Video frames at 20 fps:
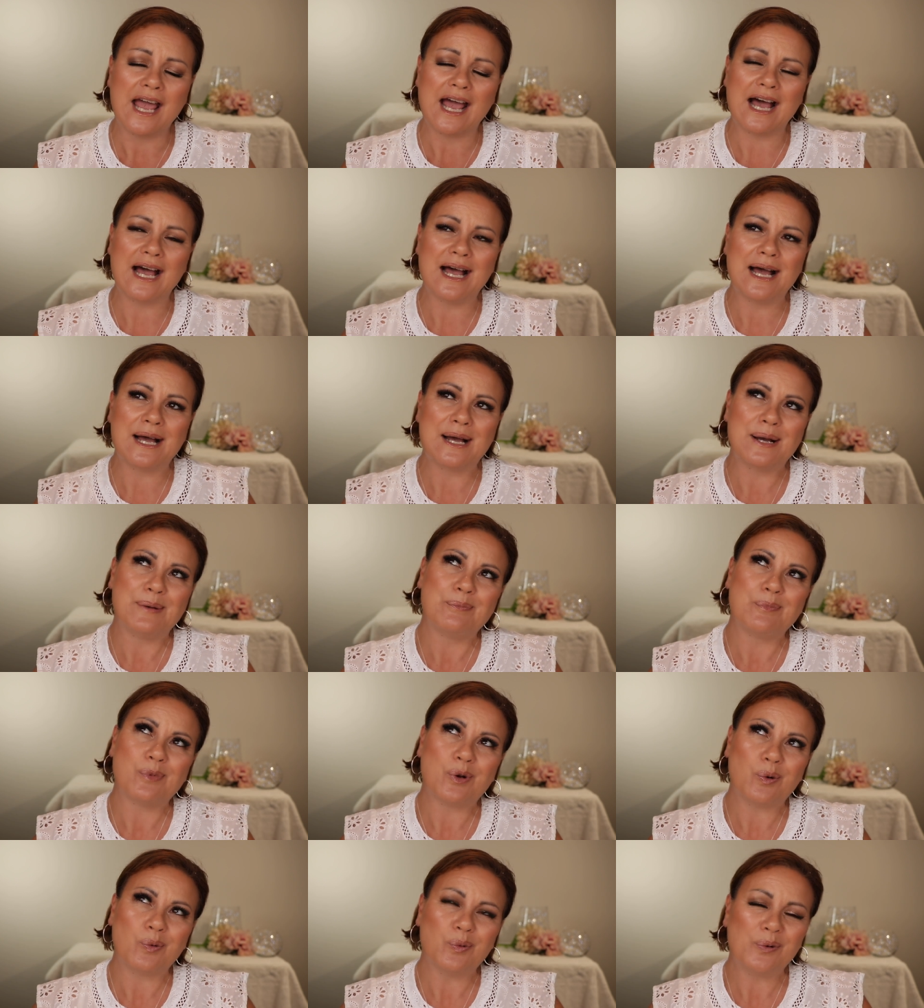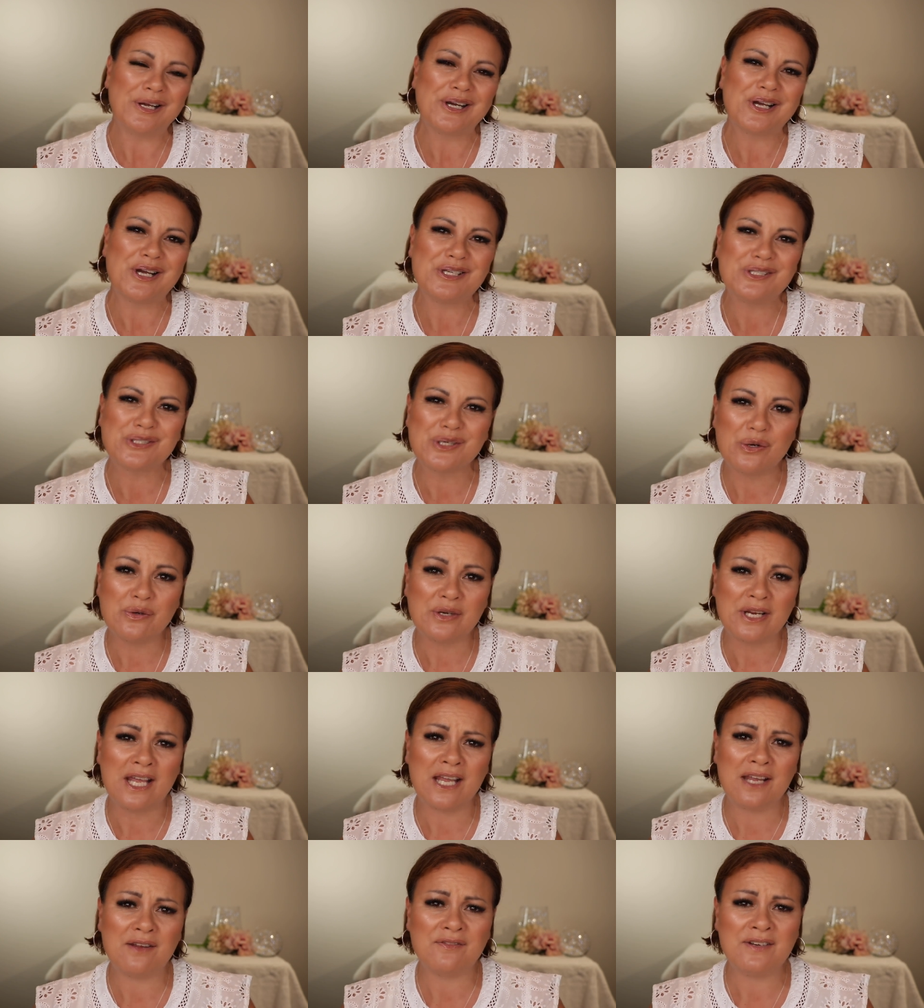When I
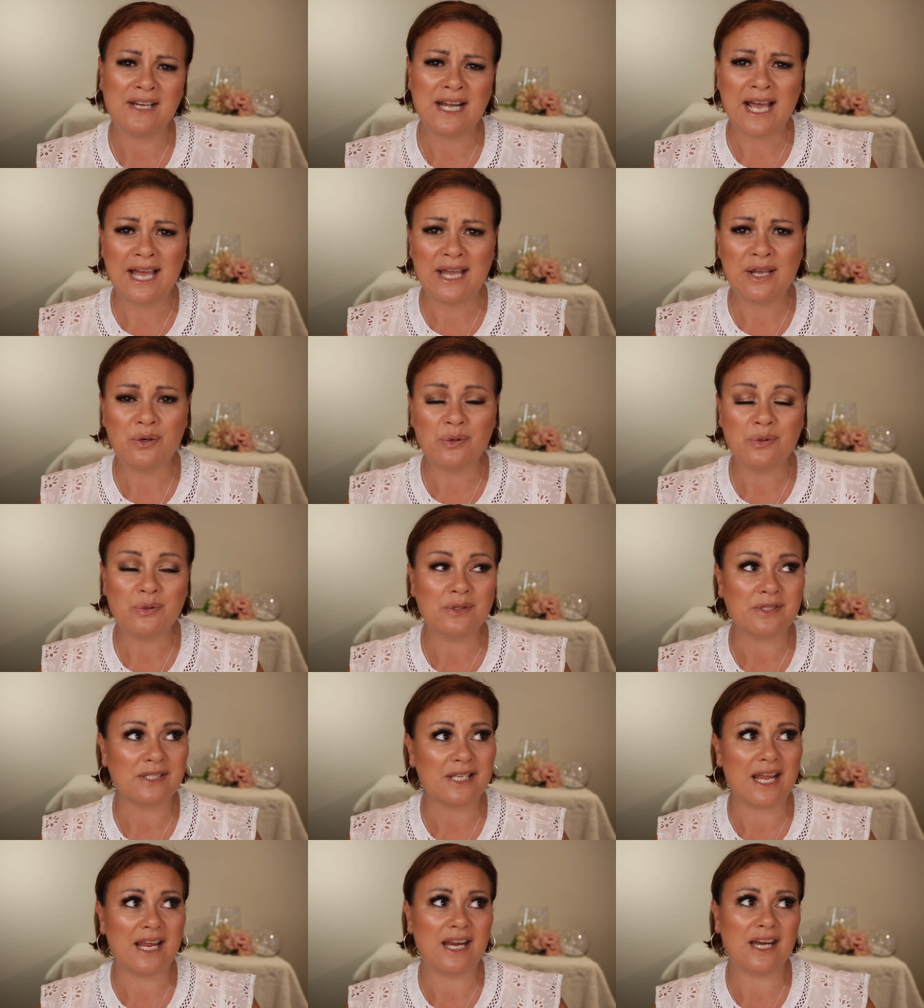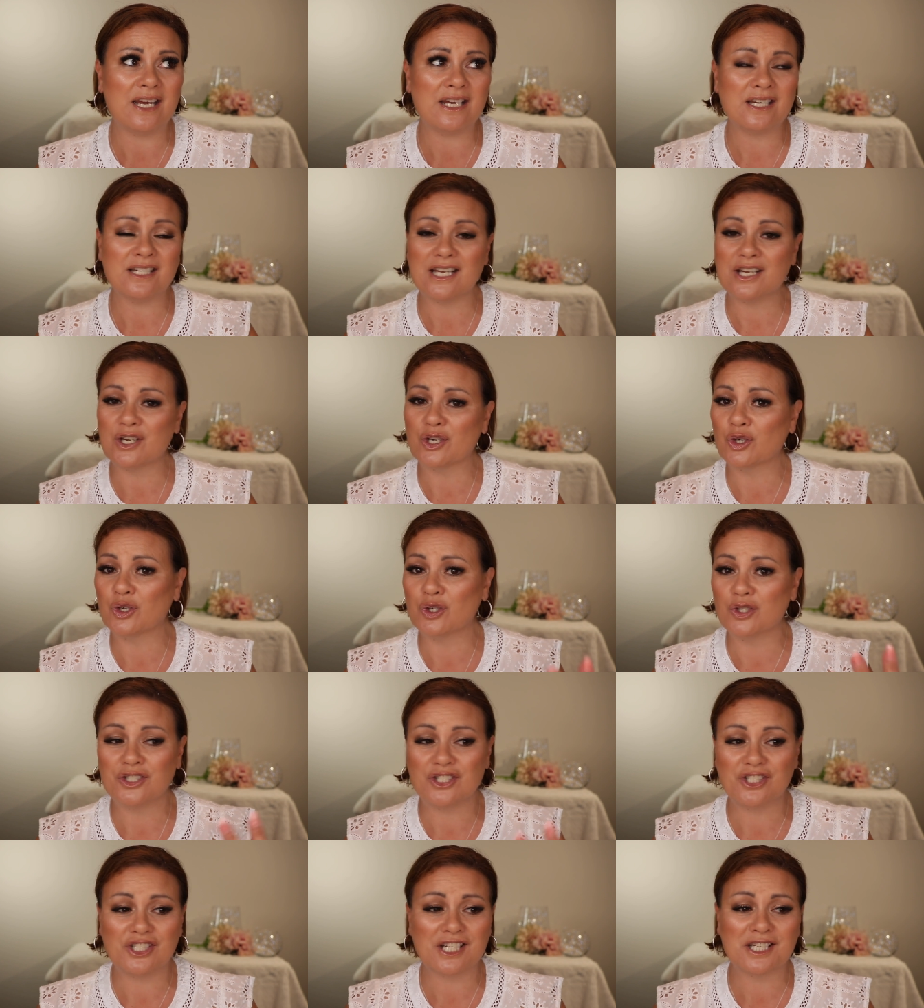don't have nails, and it
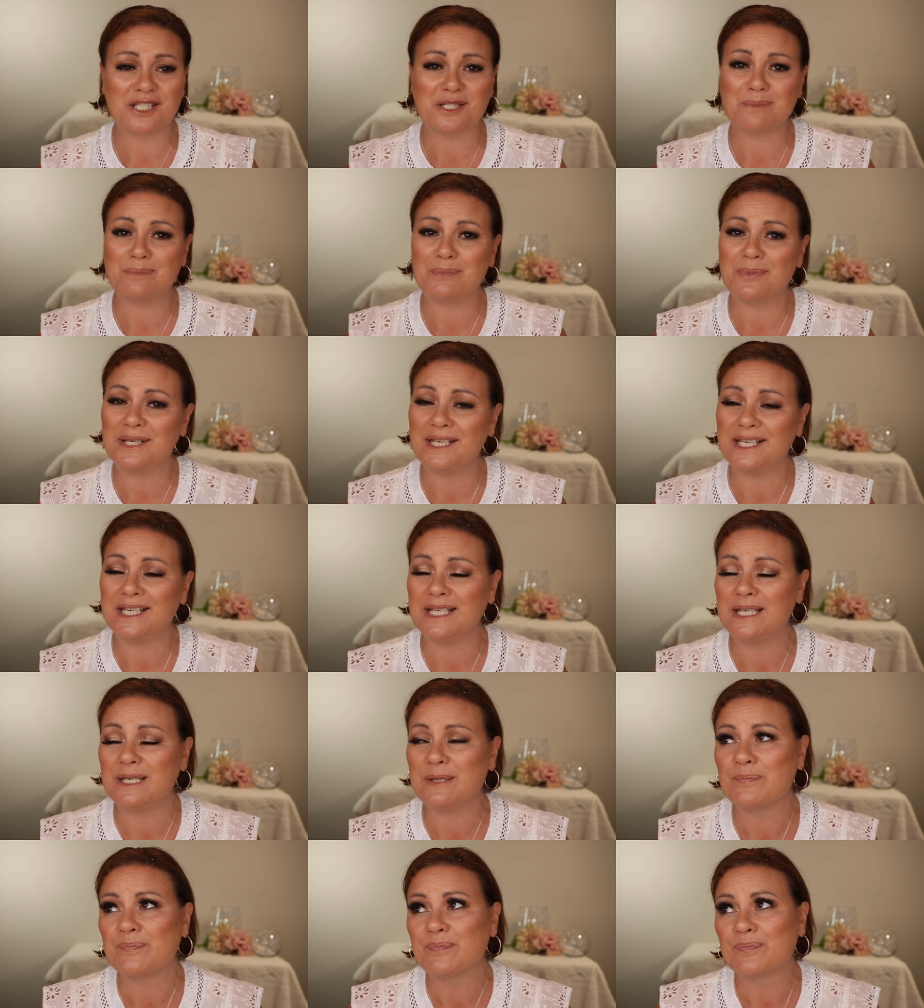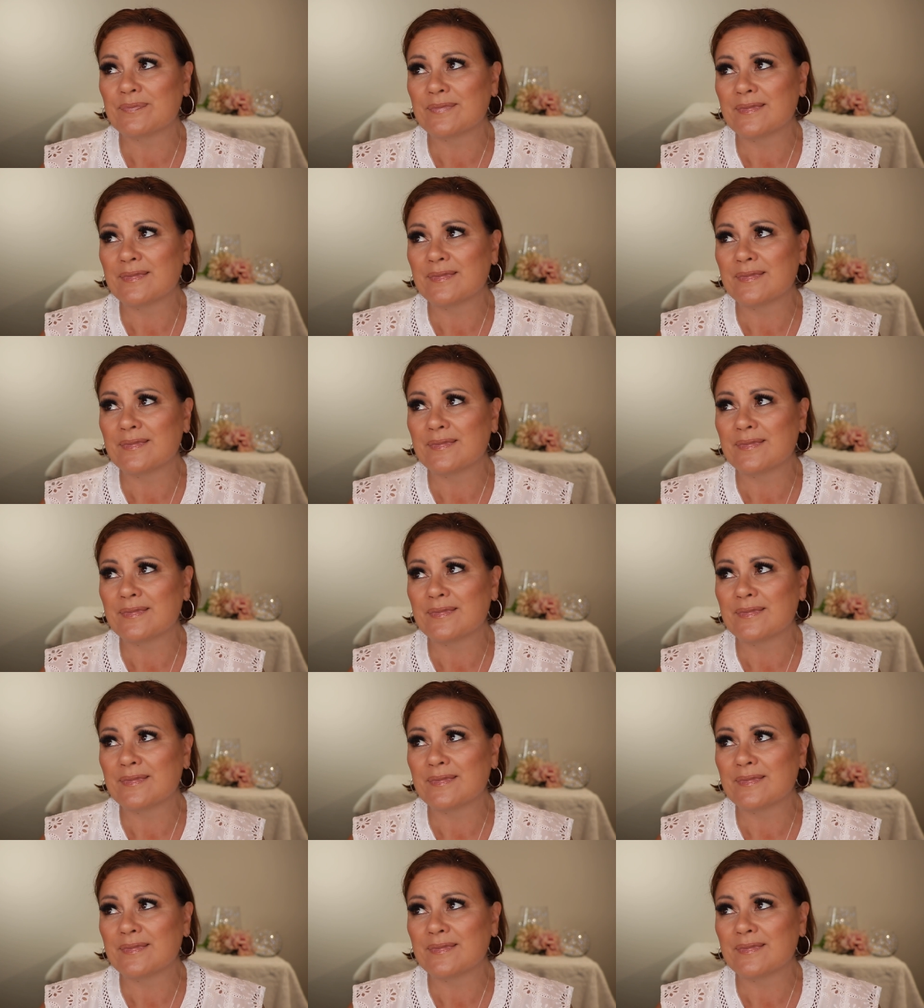could just be